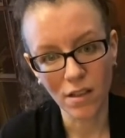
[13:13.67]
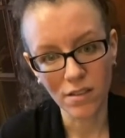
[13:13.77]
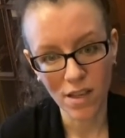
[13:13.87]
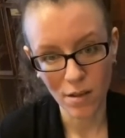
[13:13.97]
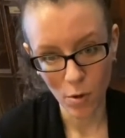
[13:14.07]

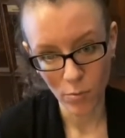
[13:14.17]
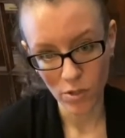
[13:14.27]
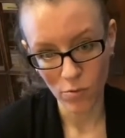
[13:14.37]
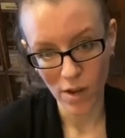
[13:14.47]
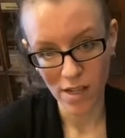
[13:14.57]
Take a moment
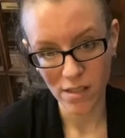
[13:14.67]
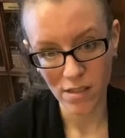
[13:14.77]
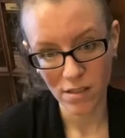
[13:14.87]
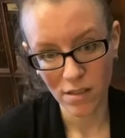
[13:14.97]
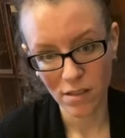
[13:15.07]
to rest.
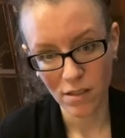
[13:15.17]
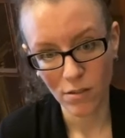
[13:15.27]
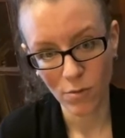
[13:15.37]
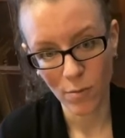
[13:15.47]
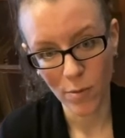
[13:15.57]

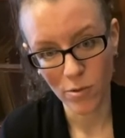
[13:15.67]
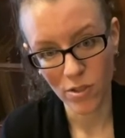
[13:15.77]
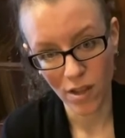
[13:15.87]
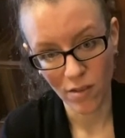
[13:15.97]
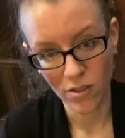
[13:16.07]
Remember to
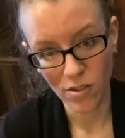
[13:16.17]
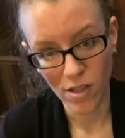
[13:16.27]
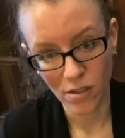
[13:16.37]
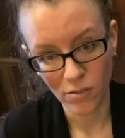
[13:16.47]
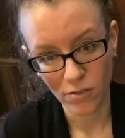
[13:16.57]
love yourself.